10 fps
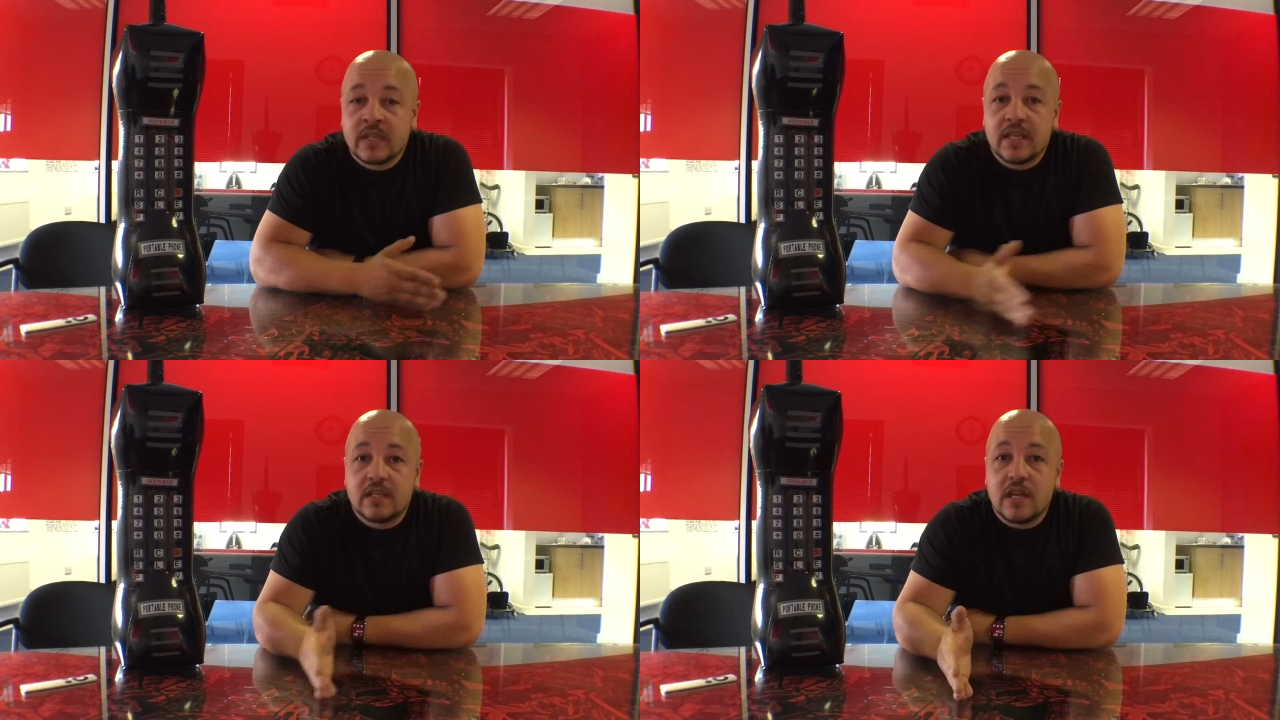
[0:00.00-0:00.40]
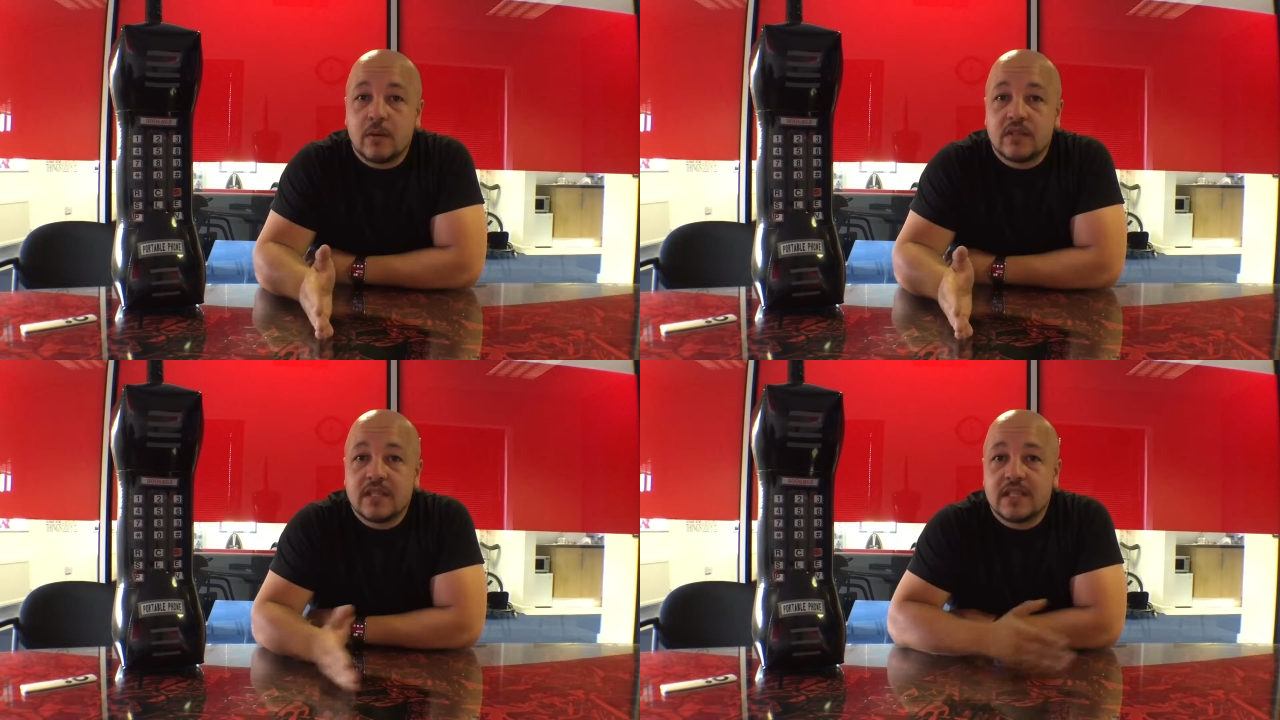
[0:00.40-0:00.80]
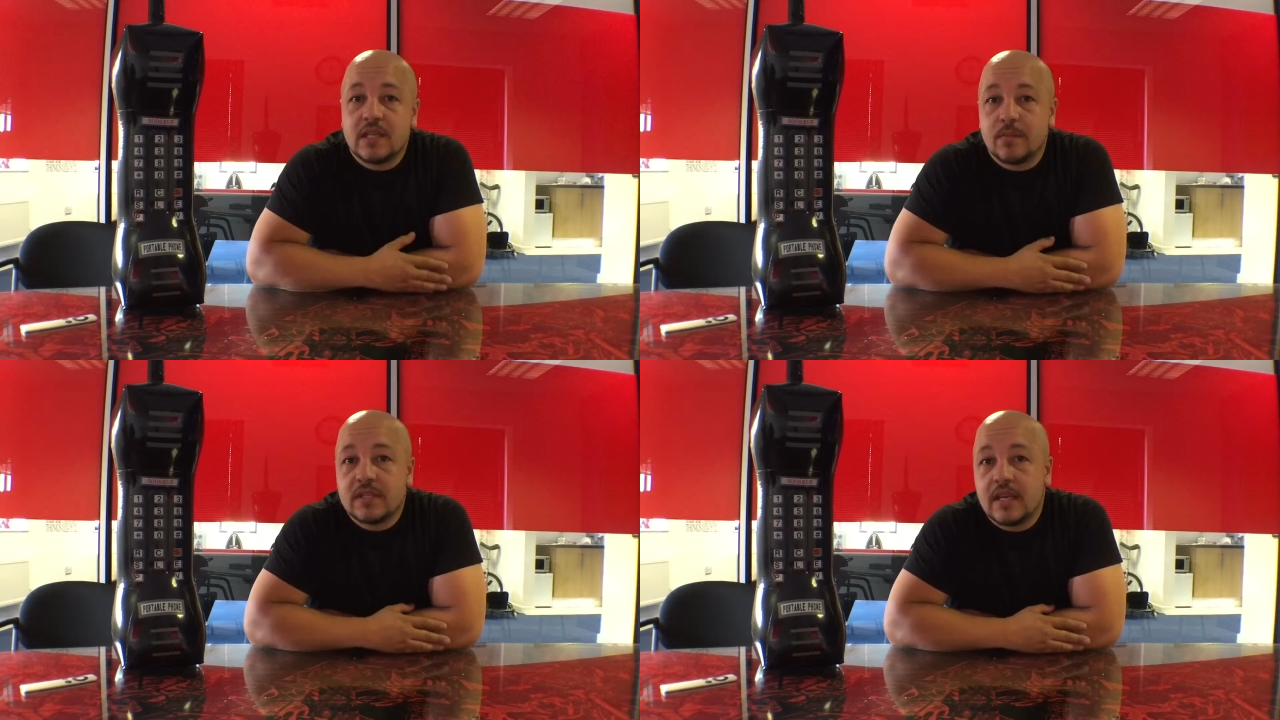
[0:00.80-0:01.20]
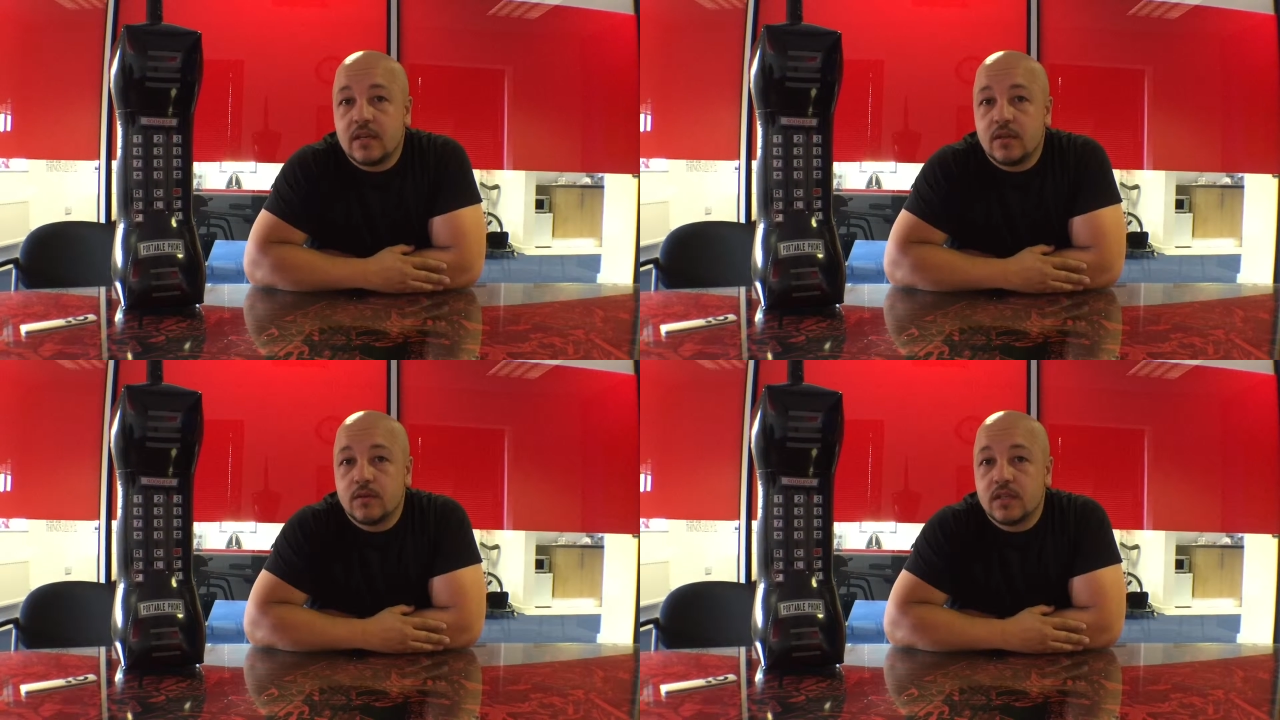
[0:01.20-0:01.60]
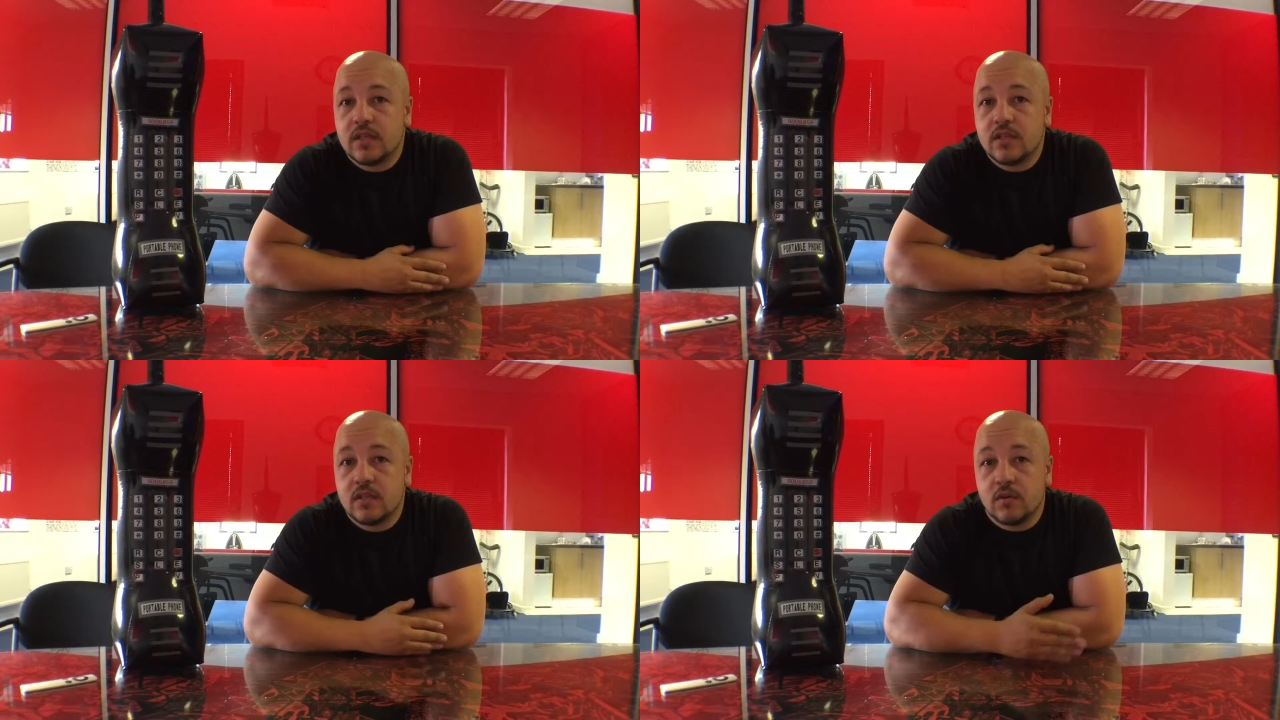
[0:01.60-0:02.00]
It's now at 60%
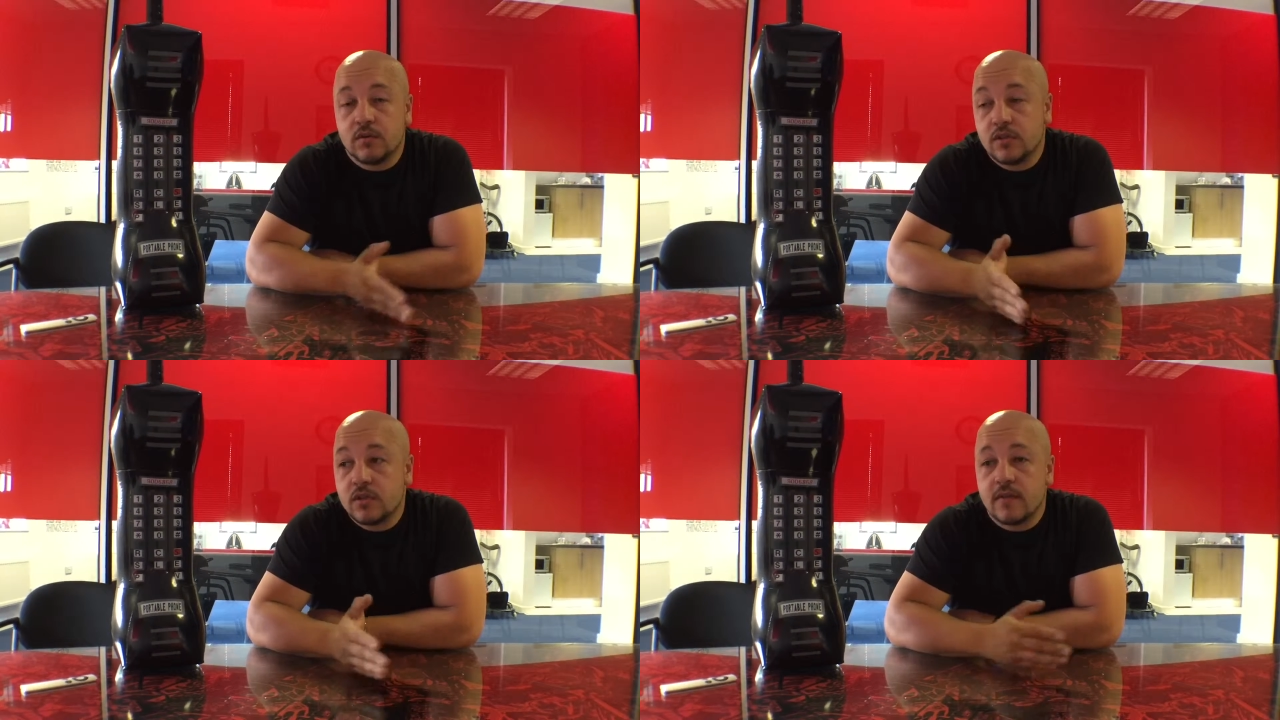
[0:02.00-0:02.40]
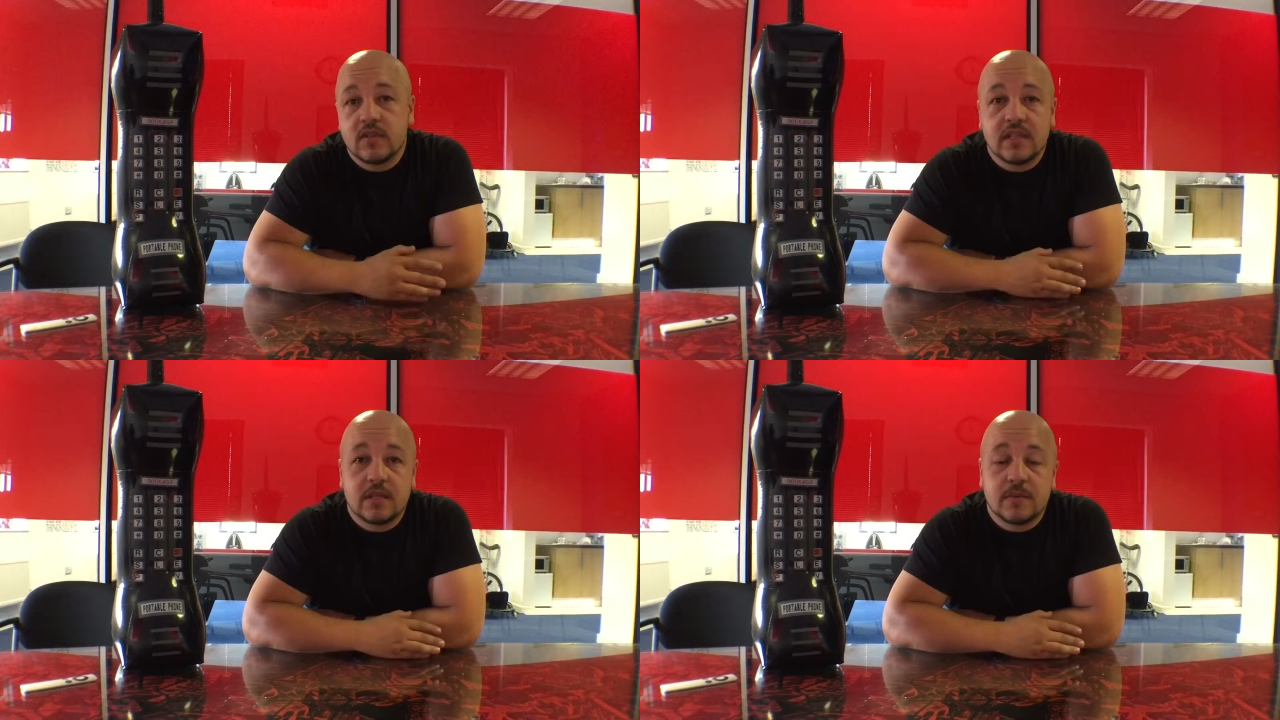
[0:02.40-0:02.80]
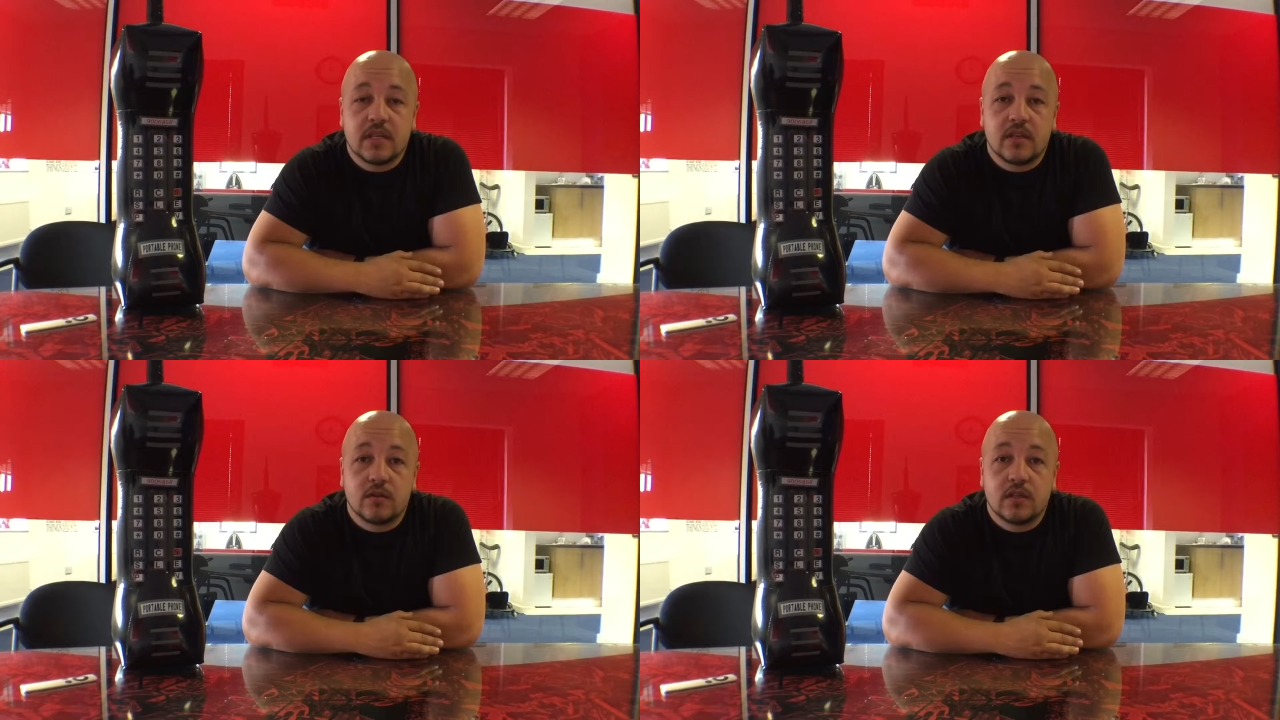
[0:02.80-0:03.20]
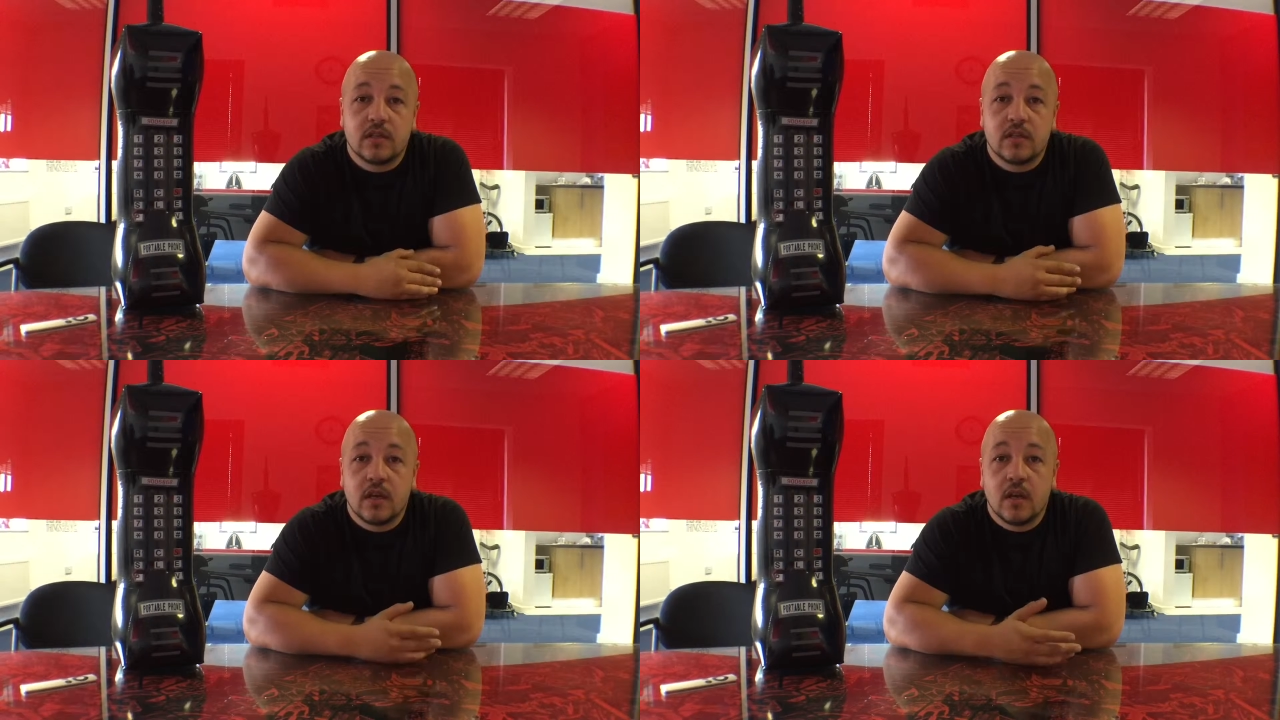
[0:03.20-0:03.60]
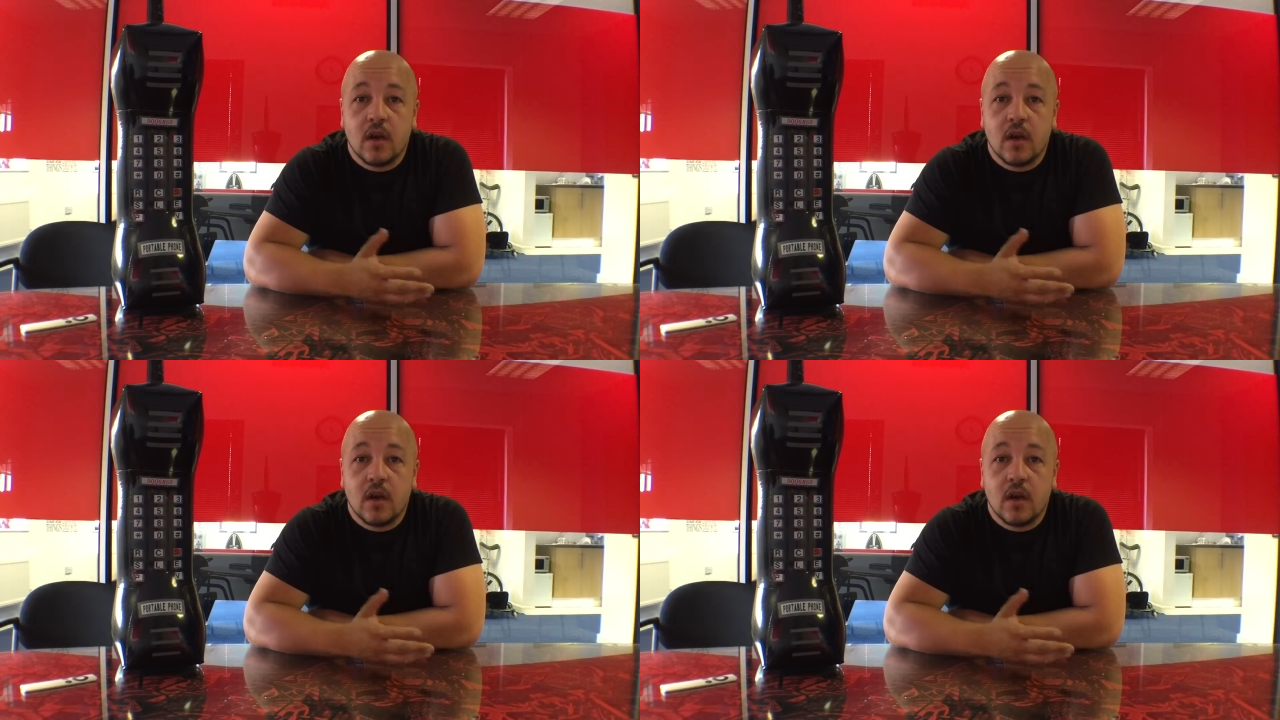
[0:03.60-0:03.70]
usage, or just over 60% usage